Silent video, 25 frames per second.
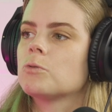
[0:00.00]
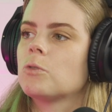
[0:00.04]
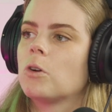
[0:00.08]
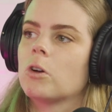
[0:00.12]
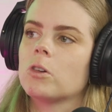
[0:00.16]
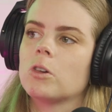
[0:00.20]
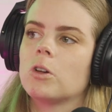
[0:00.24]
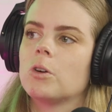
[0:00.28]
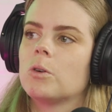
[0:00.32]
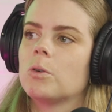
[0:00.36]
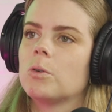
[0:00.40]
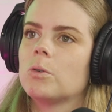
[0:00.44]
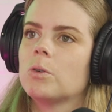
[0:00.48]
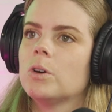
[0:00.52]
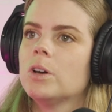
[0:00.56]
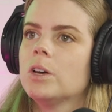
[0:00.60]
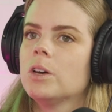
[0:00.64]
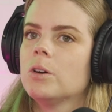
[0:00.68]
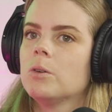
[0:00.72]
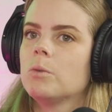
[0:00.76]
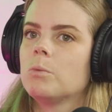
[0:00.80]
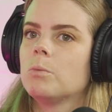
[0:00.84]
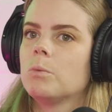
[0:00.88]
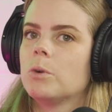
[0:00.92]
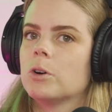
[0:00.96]
follow
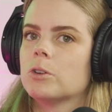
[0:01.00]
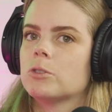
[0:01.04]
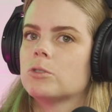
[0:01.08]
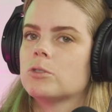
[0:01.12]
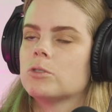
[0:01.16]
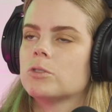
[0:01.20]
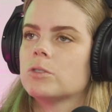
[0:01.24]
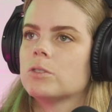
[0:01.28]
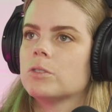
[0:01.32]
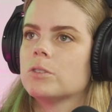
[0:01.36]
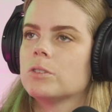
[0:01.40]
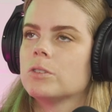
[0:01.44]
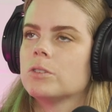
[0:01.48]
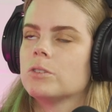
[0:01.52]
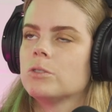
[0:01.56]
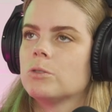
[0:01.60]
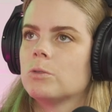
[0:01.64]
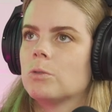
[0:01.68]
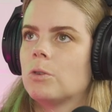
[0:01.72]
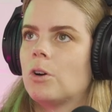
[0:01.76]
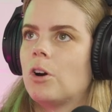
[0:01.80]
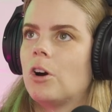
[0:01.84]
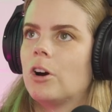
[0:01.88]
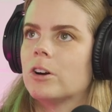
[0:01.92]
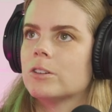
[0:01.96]
what
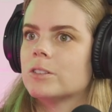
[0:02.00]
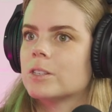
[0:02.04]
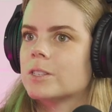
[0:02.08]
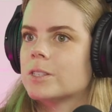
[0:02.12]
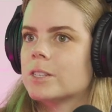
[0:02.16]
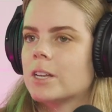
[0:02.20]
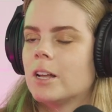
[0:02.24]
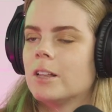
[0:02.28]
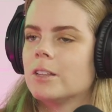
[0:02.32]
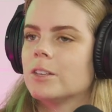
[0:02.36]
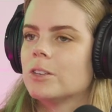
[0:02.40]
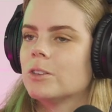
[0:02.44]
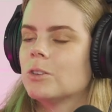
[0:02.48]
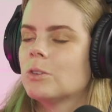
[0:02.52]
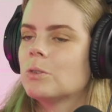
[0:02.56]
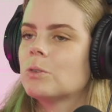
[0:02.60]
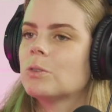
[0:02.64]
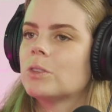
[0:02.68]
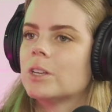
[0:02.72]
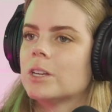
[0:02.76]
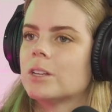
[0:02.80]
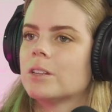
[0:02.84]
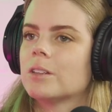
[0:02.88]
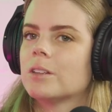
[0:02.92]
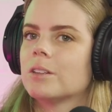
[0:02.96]
your heart is telling you,
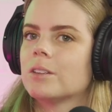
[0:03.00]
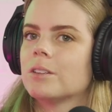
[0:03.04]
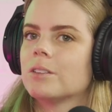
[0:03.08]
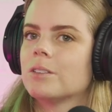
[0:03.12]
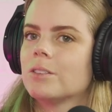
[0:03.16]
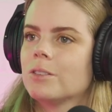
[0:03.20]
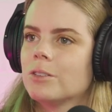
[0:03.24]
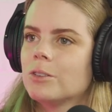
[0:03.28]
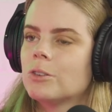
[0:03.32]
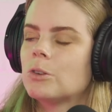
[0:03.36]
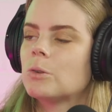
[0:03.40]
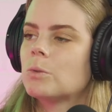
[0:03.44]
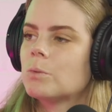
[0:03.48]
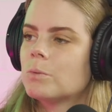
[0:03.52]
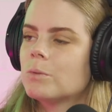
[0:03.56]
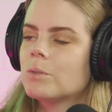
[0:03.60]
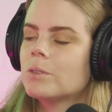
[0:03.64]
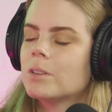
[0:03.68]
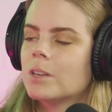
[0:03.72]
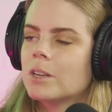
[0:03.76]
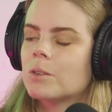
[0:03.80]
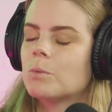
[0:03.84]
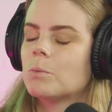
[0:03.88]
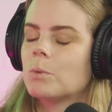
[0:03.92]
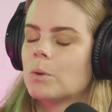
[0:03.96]
then
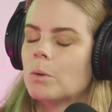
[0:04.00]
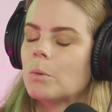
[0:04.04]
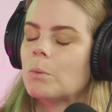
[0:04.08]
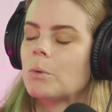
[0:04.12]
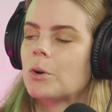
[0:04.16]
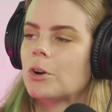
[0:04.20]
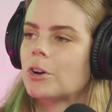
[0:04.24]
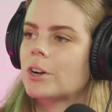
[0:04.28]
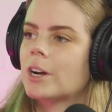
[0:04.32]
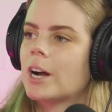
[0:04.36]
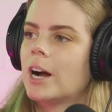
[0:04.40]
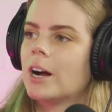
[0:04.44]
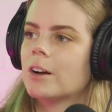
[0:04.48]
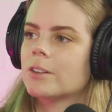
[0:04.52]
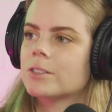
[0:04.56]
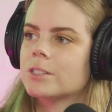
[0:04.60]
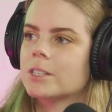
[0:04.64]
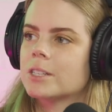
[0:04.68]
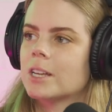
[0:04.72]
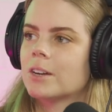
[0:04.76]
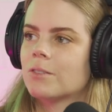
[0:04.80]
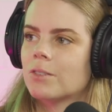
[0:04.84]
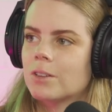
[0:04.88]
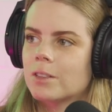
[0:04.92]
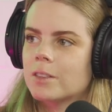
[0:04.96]
it will work out
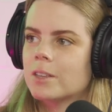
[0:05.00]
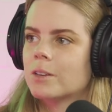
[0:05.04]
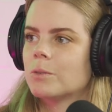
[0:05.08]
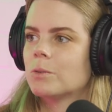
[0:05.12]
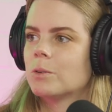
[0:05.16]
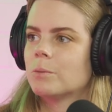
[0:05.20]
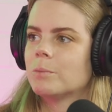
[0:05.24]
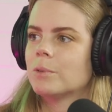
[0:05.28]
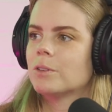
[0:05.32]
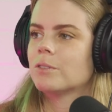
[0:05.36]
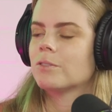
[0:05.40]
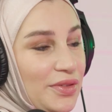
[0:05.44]
and everything will be